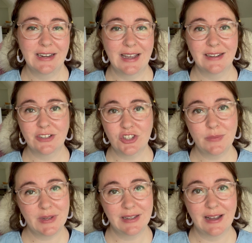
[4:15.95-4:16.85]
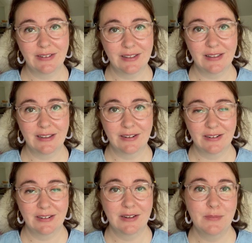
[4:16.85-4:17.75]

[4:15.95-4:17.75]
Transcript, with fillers: and I had a shipping calculator,